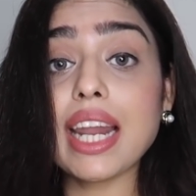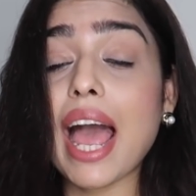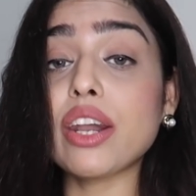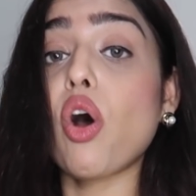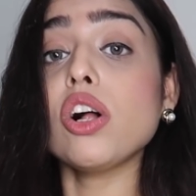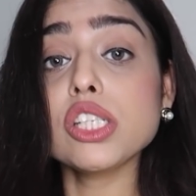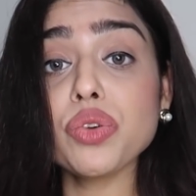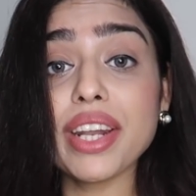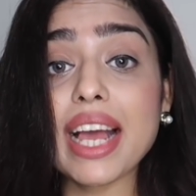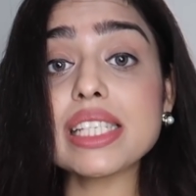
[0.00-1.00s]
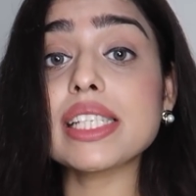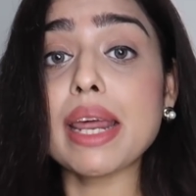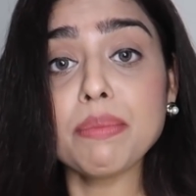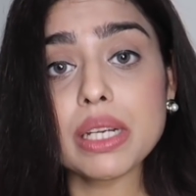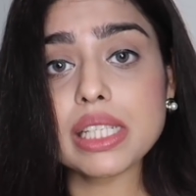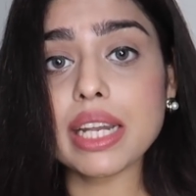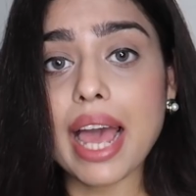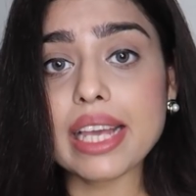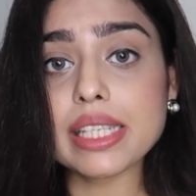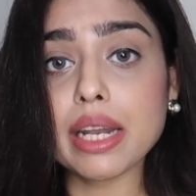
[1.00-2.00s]
And also it has 10%
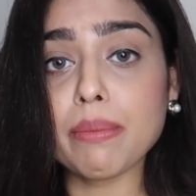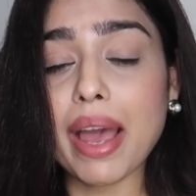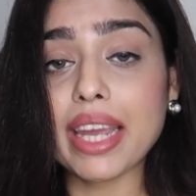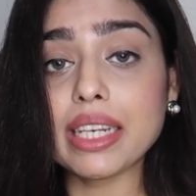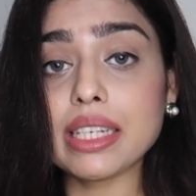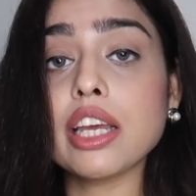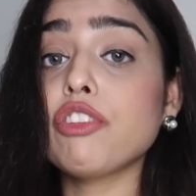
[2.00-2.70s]
niacinamide,